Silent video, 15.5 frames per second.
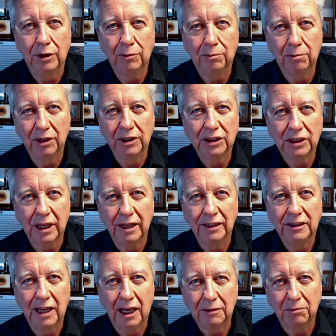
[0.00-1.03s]
Please
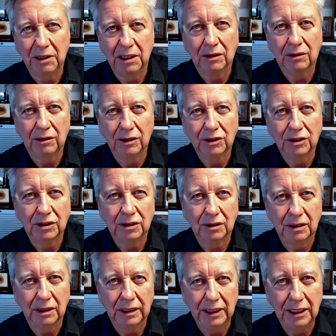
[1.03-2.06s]
contact me at this
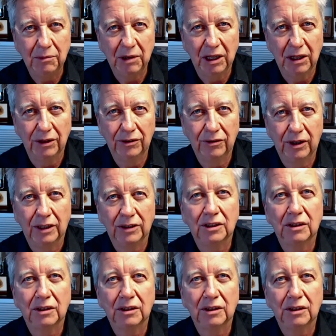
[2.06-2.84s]
email address.